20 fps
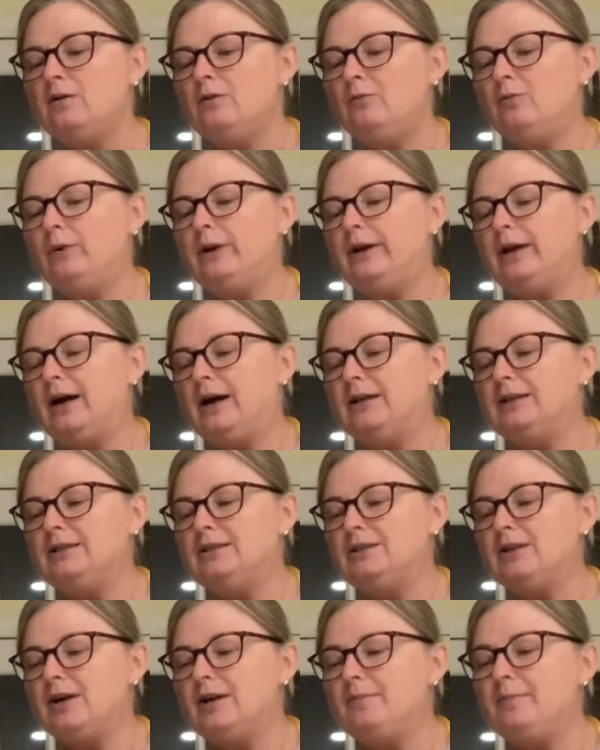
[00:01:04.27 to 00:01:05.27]
When I
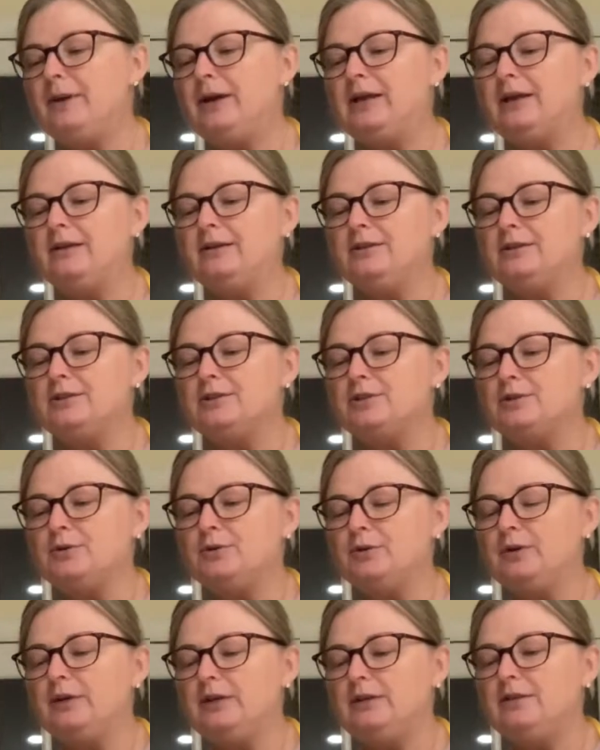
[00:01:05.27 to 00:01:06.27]
start making these
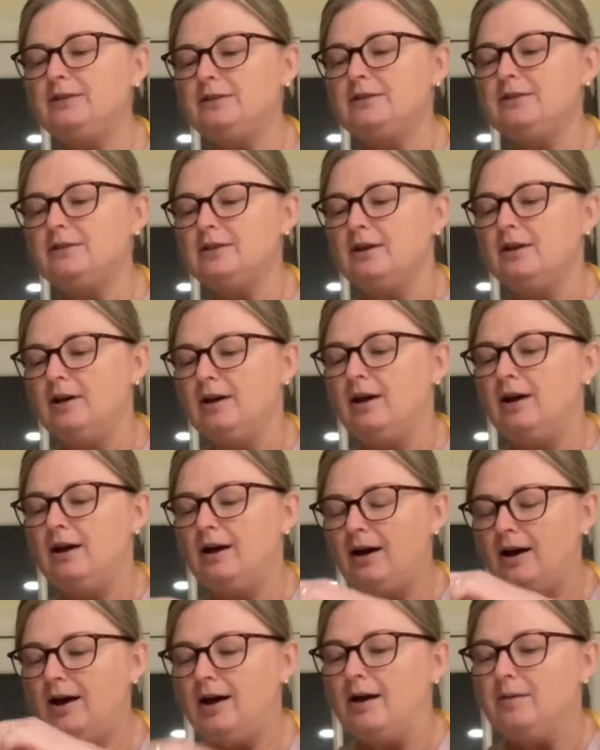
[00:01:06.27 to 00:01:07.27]
cookies,
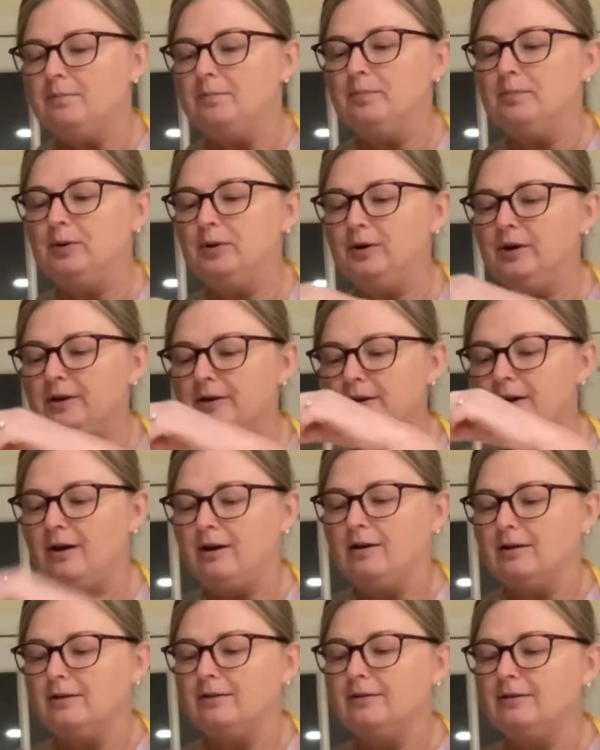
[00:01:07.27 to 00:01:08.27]
I put
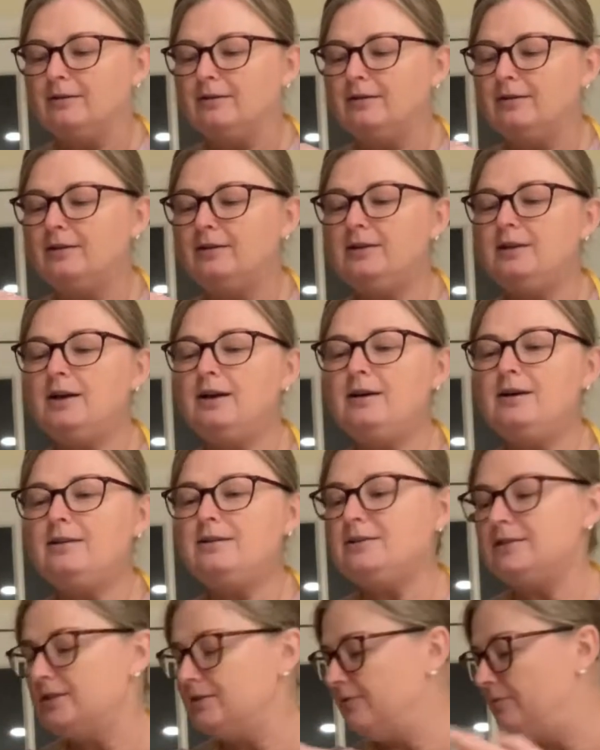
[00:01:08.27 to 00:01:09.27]

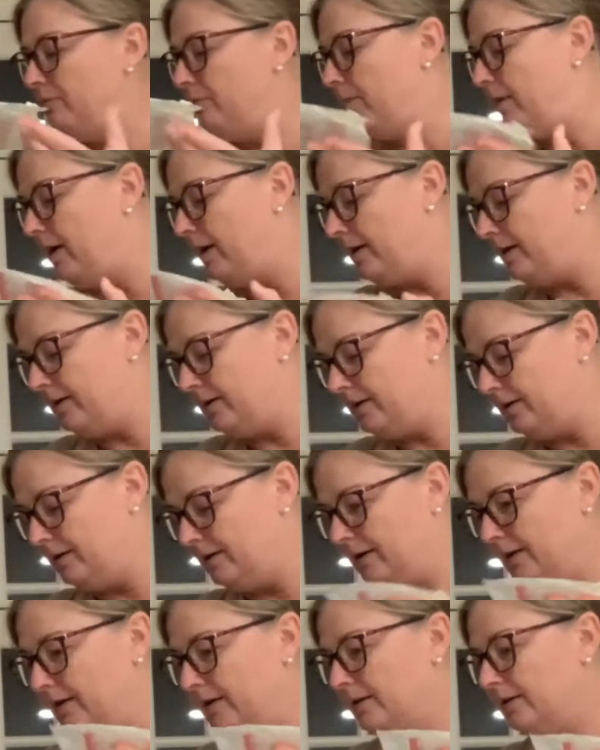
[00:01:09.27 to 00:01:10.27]
tons of butter,
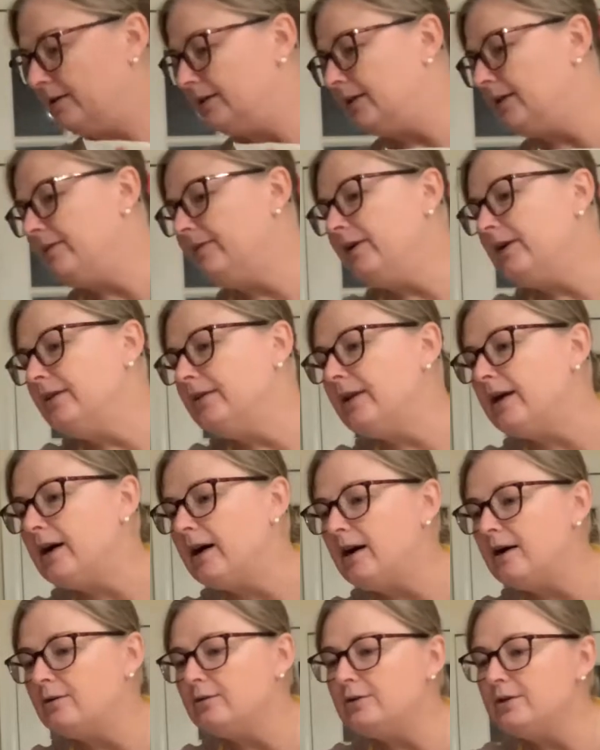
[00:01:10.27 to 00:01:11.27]
leave it on the
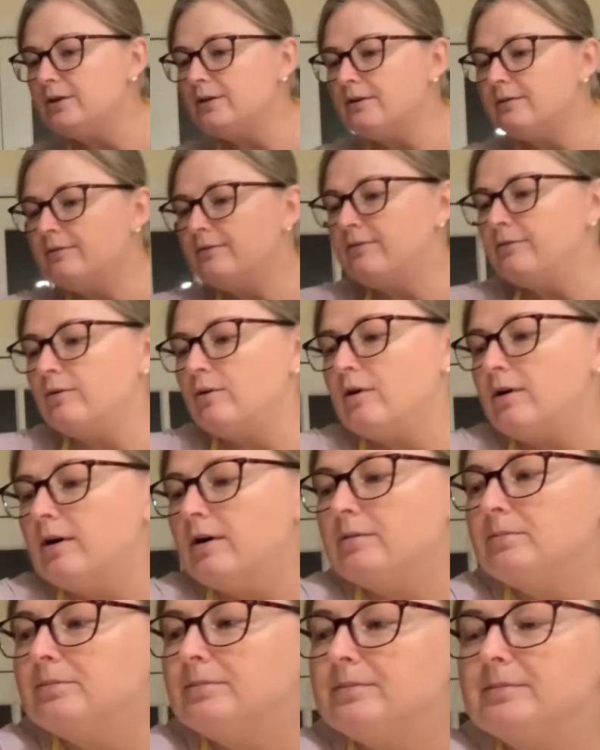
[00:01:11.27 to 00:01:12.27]
counter for,
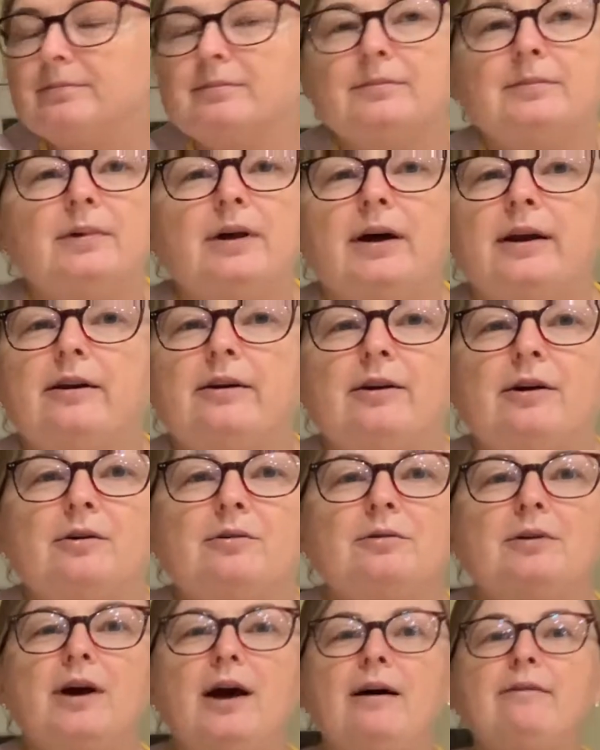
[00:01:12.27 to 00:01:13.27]
I don't
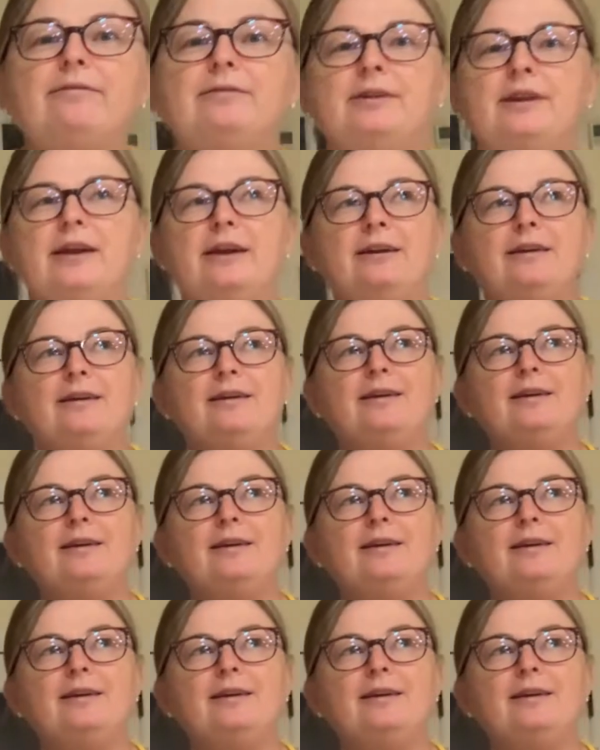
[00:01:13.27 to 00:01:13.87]
know, half a day